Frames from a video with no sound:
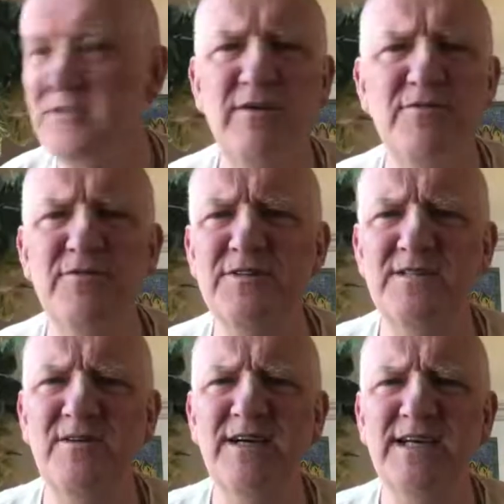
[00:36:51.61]
So for us, a
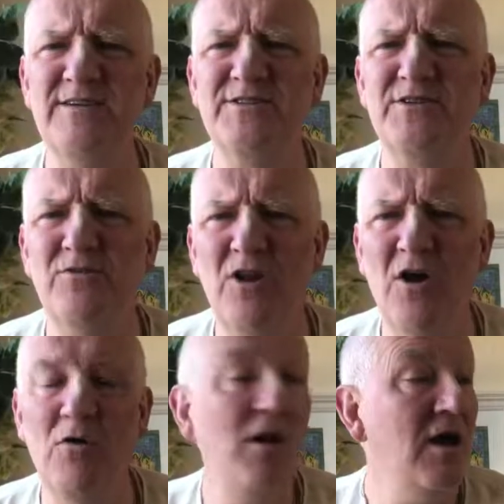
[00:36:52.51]
dog eater is so
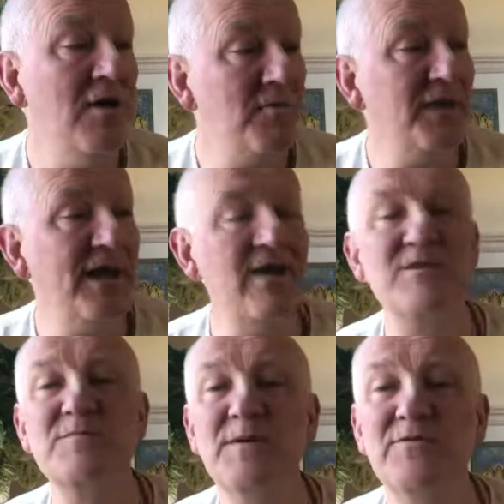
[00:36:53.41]
low, but they are
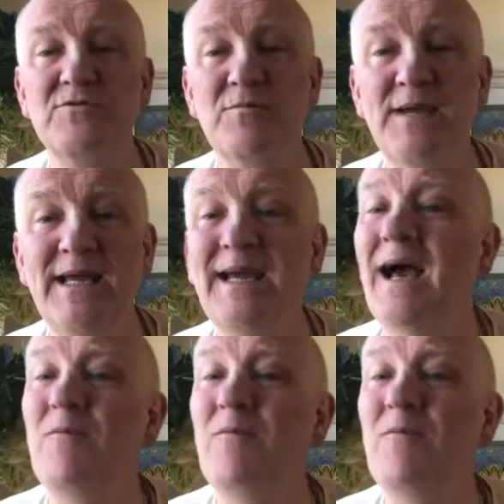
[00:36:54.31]
a spiritual being.